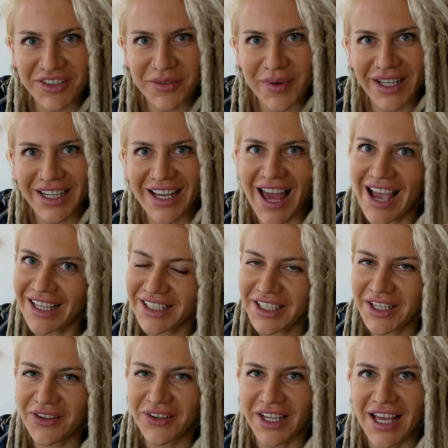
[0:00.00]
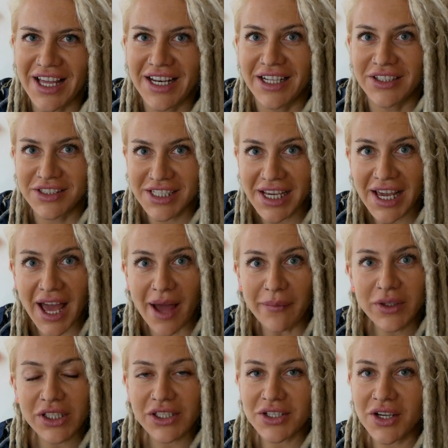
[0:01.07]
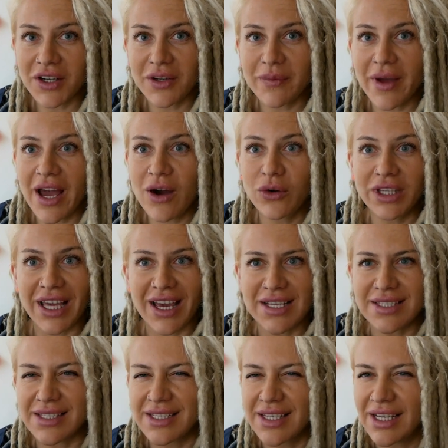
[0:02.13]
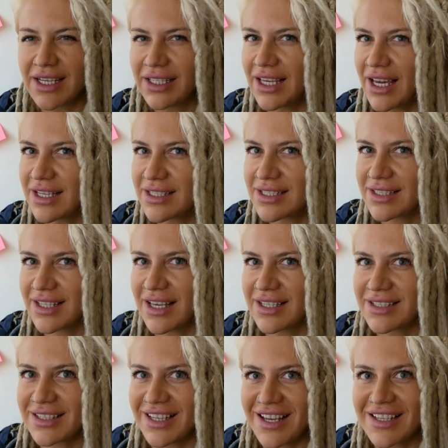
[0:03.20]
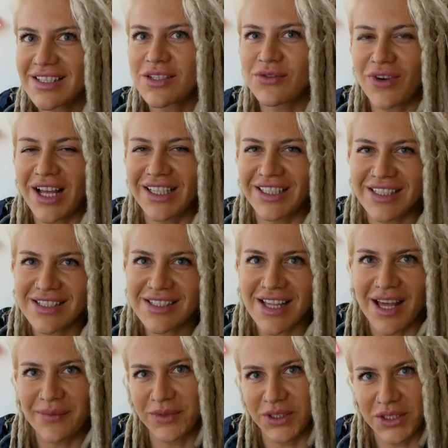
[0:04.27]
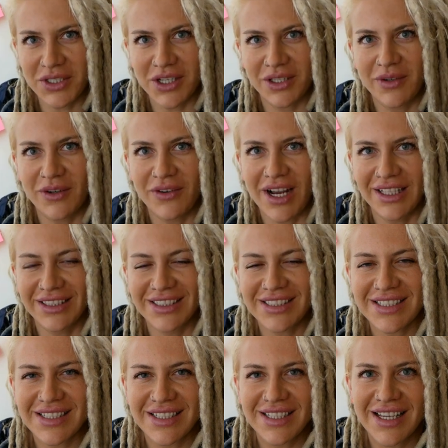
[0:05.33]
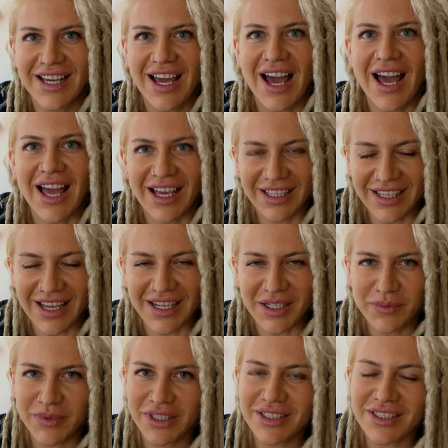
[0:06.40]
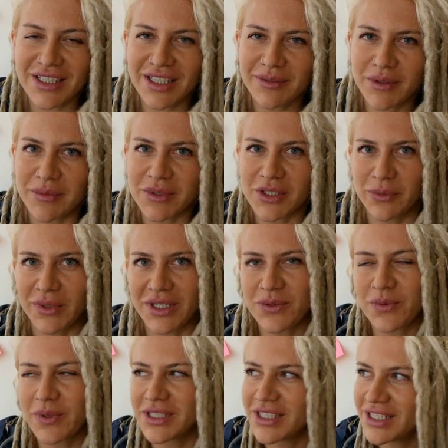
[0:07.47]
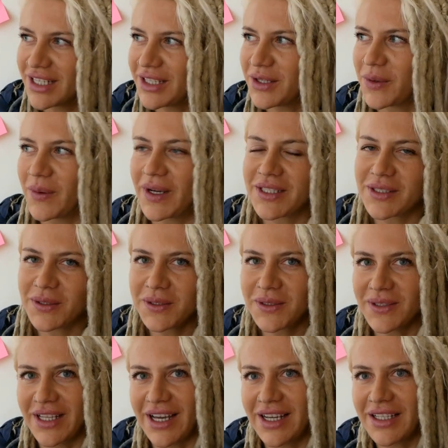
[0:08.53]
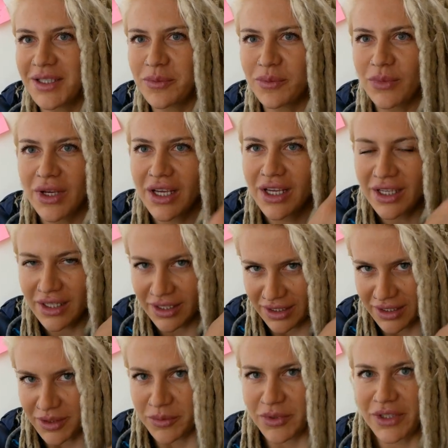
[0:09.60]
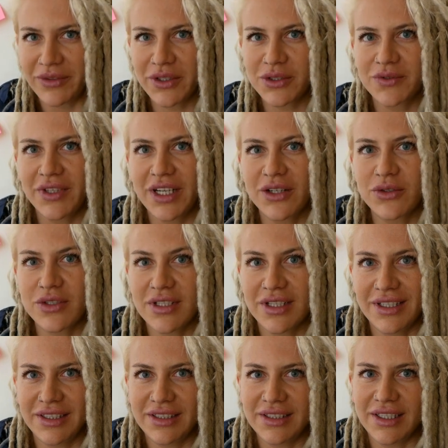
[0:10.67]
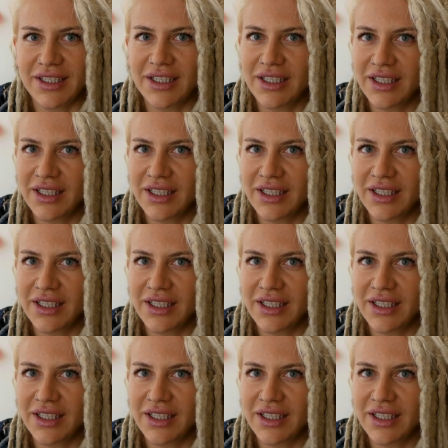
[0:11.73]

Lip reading: everybody, Agla here again, and today I'm going to talk about, guess, rallies. I'm going to talk about rallies again, because I love them so much, which, you know, I told you that in the previous videos that